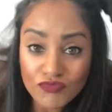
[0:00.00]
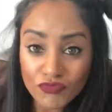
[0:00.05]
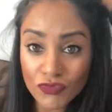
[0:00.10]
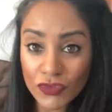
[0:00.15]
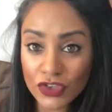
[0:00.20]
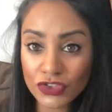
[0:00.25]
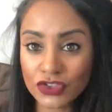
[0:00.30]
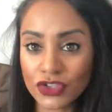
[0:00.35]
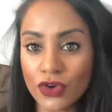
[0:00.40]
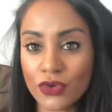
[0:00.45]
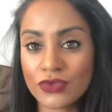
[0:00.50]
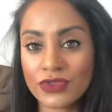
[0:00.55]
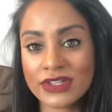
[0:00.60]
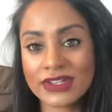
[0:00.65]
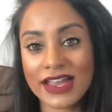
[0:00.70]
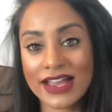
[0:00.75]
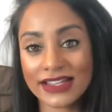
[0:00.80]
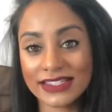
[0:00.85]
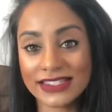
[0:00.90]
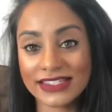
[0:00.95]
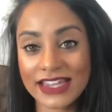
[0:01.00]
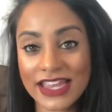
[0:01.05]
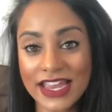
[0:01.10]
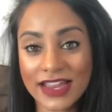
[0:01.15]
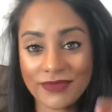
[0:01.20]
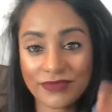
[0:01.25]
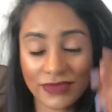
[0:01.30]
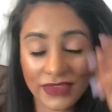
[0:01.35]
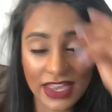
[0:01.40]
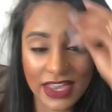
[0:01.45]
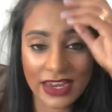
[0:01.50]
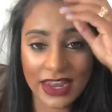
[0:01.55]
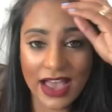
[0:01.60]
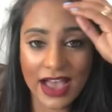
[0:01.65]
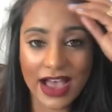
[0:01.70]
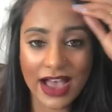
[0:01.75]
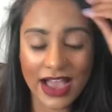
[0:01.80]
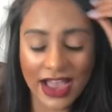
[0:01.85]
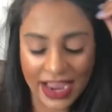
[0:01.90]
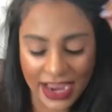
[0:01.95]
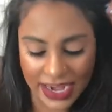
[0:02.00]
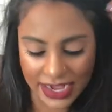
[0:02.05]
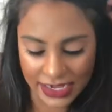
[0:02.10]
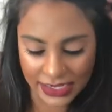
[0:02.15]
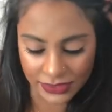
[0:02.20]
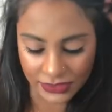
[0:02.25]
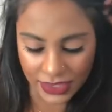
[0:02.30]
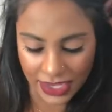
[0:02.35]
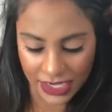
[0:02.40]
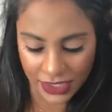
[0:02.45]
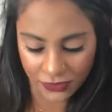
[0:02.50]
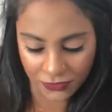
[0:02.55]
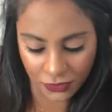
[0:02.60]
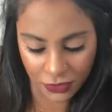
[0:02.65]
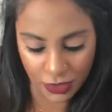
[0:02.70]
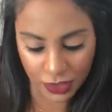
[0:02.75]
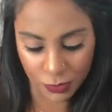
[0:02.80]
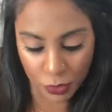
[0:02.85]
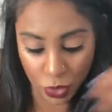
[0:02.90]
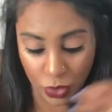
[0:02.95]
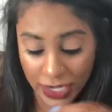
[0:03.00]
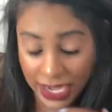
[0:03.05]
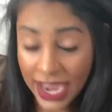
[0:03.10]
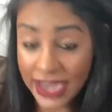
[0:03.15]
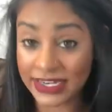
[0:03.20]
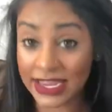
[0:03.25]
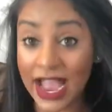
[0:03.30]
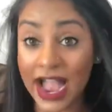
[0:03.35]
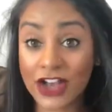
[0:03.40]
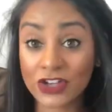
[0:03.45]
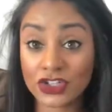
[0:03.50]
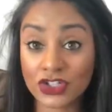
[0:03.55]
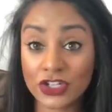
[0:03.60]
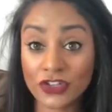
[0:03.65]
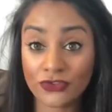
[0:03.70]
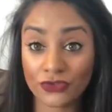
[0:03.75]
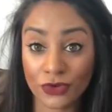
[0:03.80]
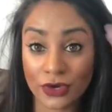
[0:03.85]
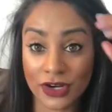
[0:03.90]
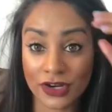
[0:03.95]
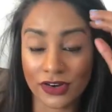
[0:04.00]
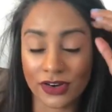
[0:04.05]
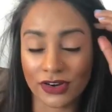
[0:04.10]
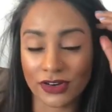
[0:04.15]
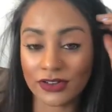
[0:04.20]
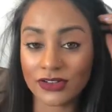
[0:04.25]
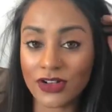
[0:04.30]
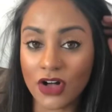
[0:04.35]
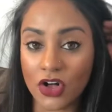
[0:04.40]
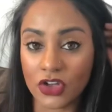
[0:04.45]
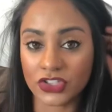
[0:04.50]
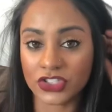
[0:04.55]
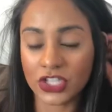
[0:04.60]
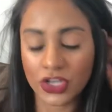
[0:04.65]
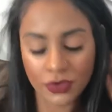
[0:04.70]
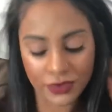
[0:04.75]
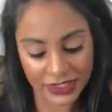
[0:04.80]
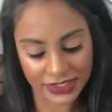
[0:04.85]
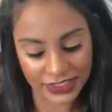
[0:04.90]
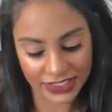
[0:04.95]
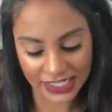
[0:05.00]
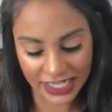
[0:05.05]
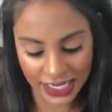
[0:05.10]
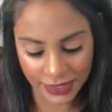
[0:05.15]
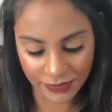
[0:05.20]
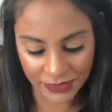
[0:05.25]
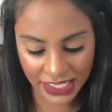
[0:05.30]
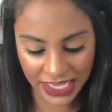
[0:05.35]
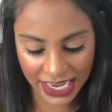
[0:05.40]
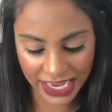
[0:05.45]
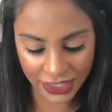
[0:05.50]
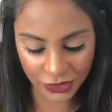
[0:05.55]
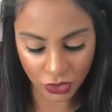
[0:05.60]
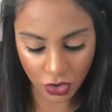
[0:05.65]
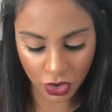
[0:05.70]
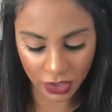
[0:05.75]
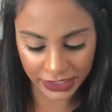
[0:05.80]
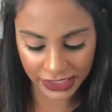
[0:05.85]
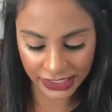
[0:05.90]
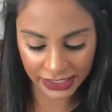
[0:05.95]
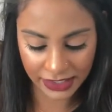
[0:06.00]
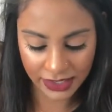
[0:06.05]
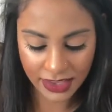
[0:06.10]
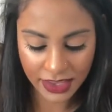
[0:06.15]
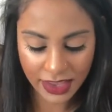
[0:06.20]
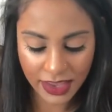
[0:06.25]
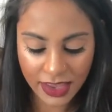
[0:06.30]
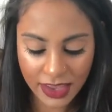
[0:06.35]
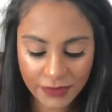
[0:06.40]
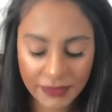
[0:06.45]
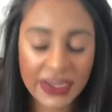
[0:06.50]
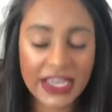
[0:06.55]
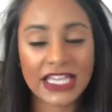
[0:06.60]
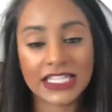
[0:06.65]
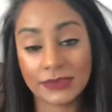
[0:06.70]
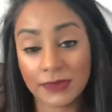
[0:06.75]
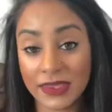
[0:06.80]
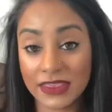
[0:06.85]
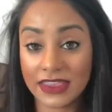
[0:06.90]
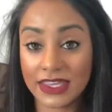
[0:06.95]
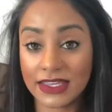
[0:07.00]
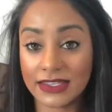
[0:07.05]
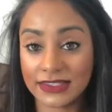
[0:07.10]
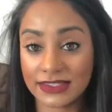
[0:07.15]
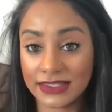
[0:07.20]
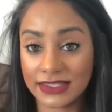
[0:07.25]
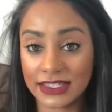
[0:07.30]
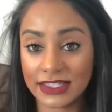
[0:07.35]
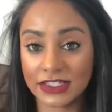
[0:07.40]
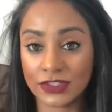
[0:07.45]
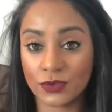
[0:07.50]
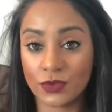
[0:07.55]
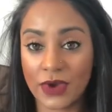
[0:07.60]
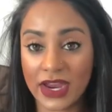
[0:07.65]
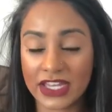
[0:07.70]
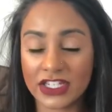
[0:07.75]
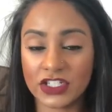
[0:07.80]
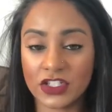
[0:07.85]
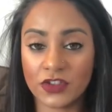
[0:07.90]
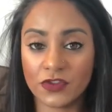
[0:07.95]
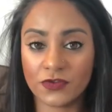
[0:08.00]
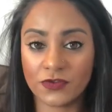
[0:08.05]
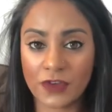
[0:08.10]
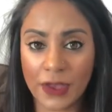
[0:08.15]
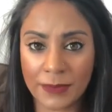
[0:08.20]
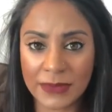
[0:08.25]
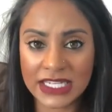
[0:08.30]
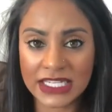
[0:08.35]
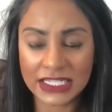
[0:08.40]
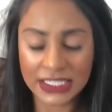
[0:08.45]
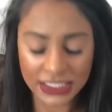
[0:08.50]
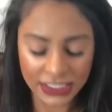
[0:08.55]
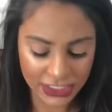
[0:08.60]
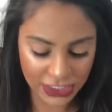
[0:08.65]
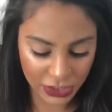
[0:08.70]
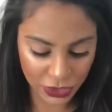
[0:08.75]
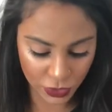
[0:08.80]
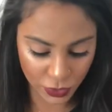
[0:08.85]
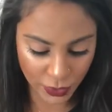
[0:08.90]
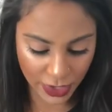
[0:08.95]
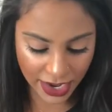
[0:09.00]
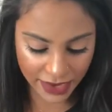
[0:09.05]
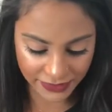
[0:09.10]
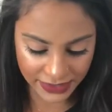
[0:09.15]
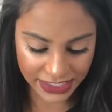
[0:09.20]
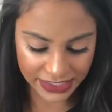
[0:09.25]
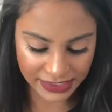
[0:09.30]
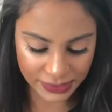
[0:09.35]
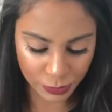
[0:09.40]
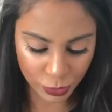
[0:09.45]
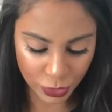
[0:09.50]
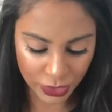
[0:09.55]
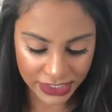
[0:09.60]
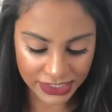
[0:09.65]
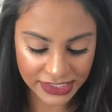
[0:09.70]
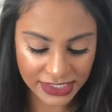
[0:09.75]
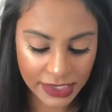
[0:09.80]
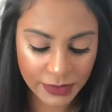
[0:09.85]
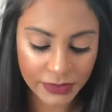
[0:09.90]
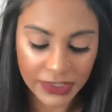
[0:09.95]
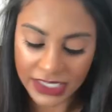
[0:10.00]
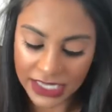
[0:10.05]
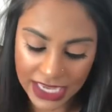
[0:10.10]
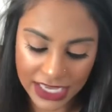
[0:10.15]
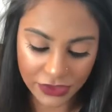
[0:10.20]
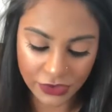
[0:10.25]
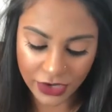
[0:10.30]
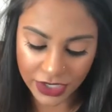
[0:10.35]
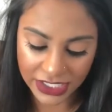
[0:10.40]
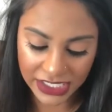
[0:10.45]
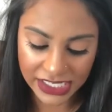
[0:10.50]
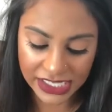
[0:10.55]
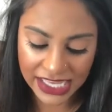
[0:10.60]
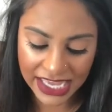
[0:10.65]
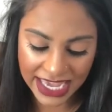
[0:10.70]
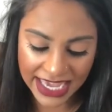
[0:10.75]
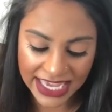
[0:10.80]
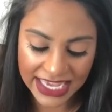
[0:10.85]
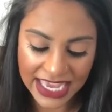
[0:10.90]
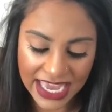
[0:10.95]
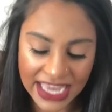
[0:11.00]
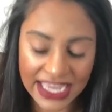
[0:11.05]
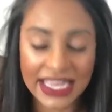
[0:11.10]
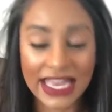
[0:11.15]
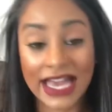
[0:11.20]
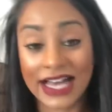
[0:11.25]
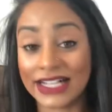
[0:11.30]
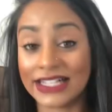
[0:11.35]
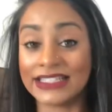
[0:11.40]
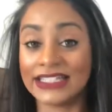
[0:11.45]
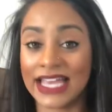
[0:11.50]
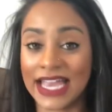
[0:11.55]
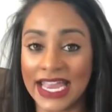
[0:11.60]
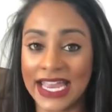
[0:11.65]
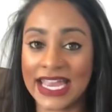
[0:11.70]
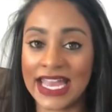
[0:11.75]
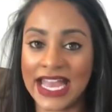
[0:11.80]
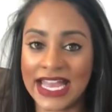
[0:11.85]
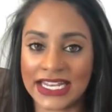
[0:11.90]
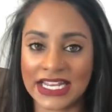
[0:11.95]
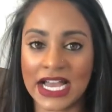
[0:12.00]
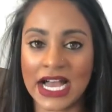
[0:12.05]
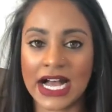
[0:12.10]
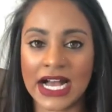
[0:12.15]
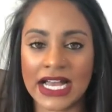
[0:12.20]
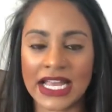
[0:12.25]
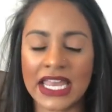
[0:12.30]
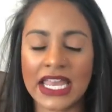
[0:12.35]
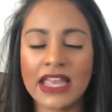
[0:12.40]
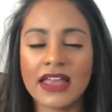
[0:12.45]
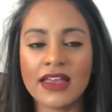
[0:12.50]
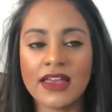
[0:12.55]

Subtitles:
So the next name that I like for a boy, and actually for a girl also, is the name Kalani. My husband thinks it's way too feminine to have it as a boy's name, but Kalani, Kalani.